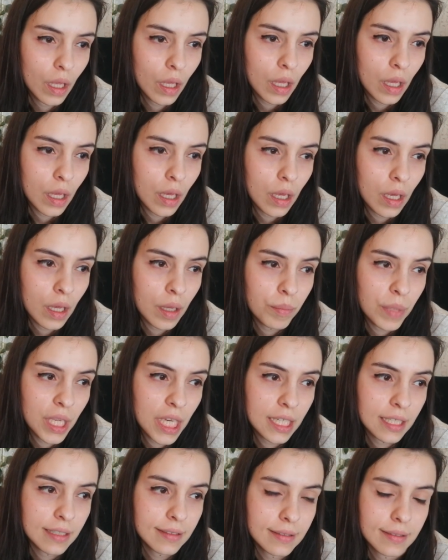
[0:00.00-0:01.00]

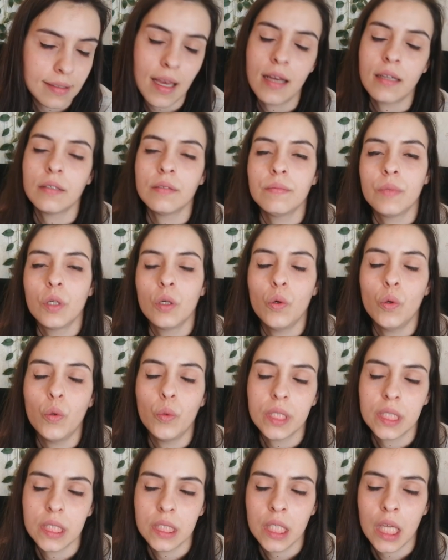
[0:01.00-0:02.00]
Mina's son, who
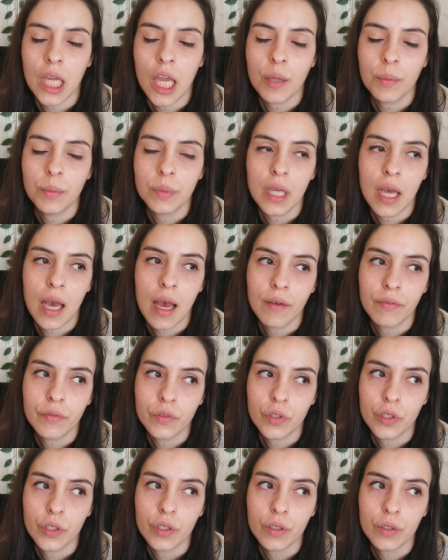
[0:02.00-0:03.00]
was named
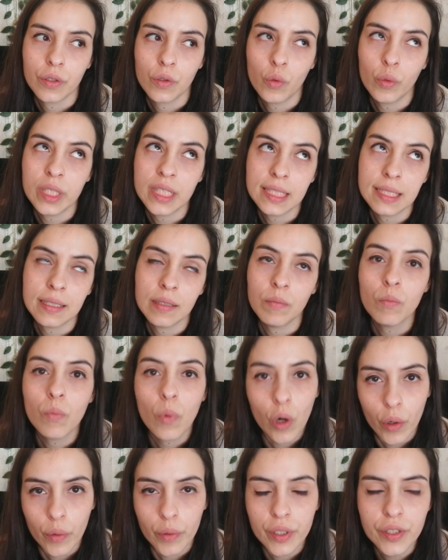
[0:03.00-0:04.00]
after Quincy
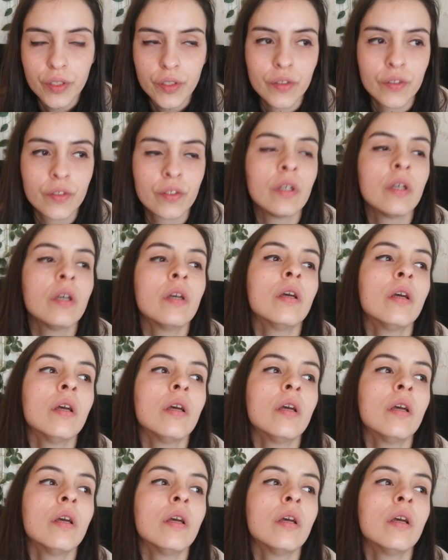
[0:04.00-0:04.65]
Morris,